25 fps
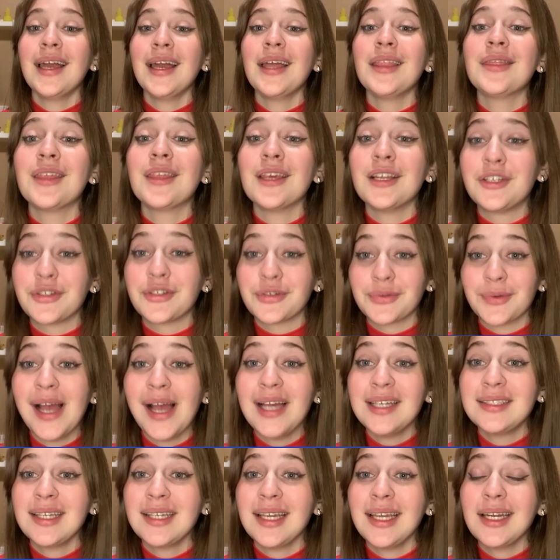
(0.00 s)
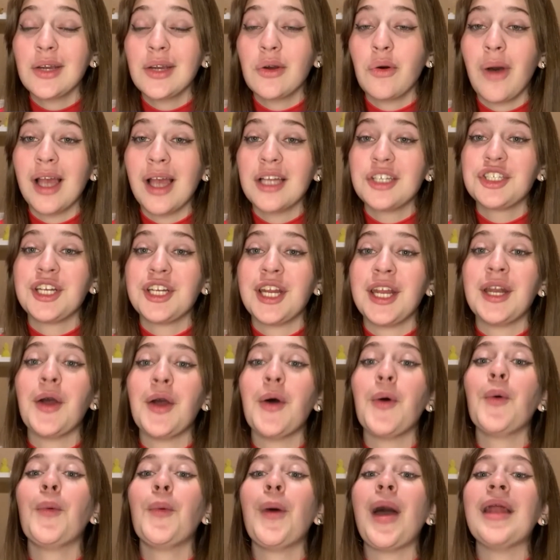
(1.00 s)
The dress in question
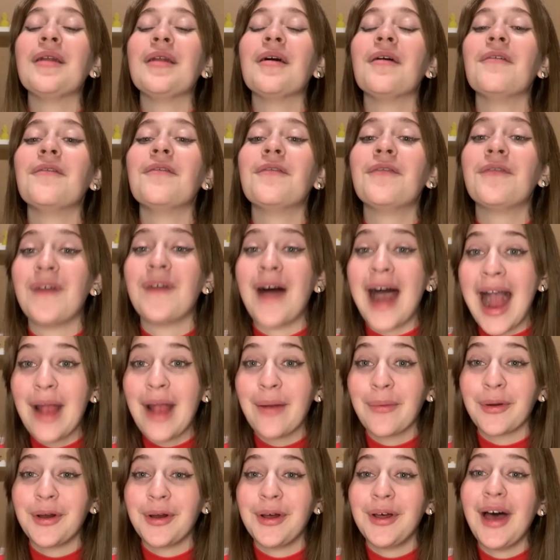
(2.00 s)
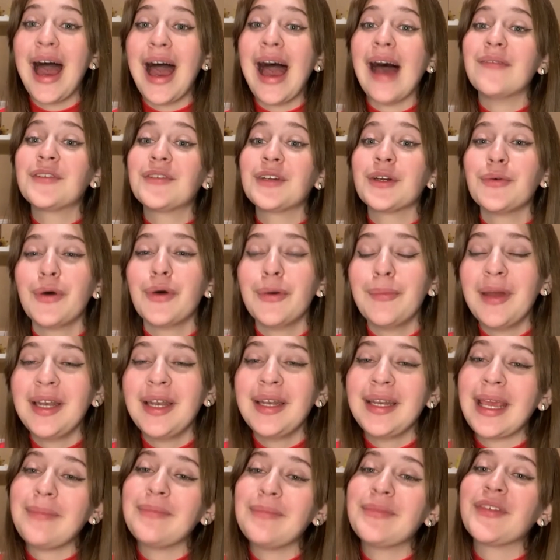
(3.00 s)
went viral after a woman
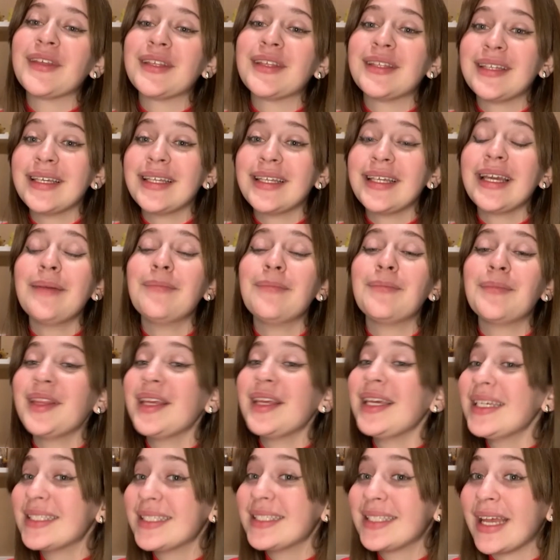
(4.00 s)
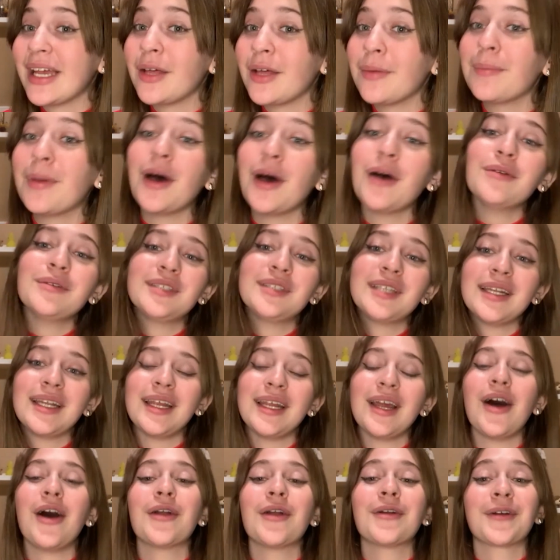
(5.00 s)
named Cecilia Bleasdale posted it
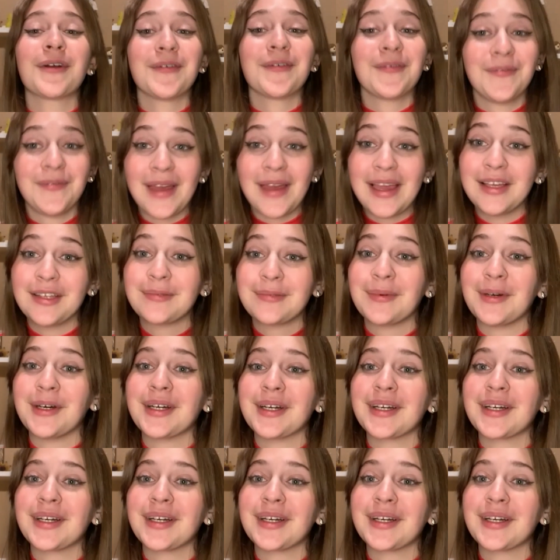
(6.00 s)
on her Facebook.